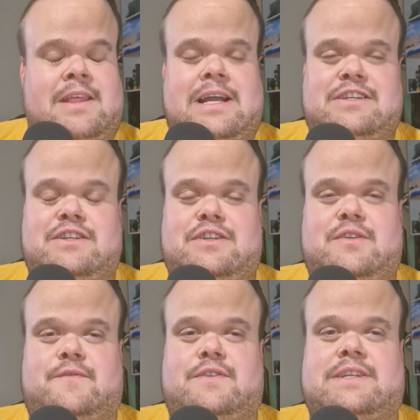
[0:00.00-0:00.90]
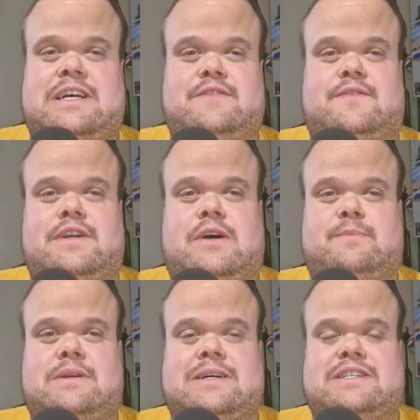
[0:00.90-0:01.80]
That's going to do it for today's video. I
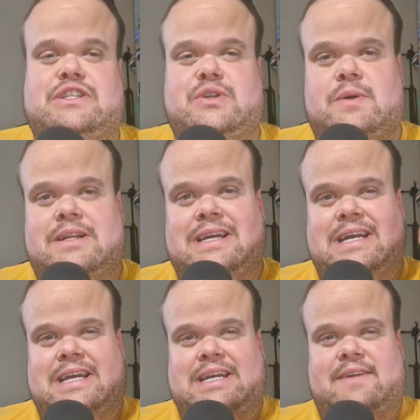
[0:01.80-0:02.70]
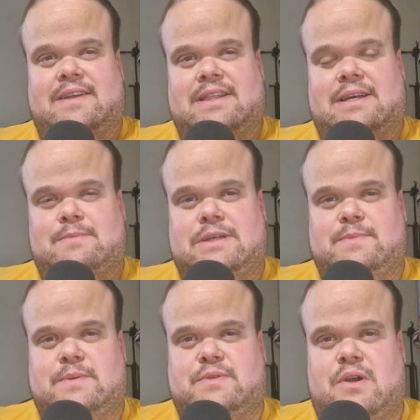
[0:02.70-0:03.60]
Hope you guys enjoyed it. Give it a thumbs
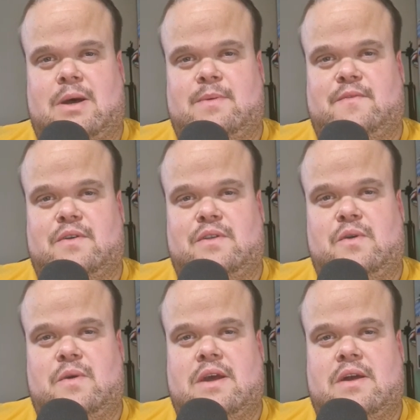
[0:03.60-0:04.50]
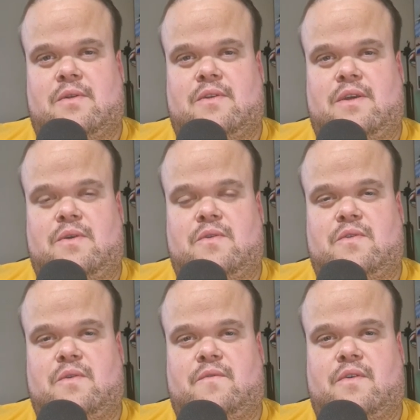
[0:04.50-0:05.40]
up, subscribe if you're new, and I'll see you
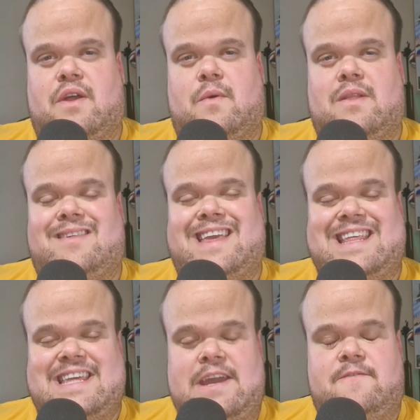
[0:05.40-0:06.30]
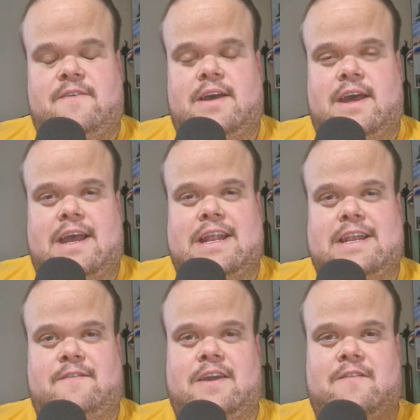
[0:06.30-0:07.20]
soon for another one. Stay safe and
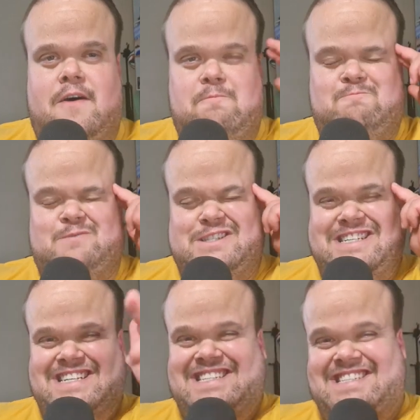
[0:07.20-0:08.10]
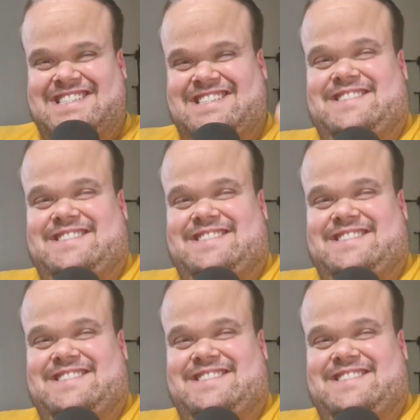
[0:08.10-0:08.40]
never give up. Cheers.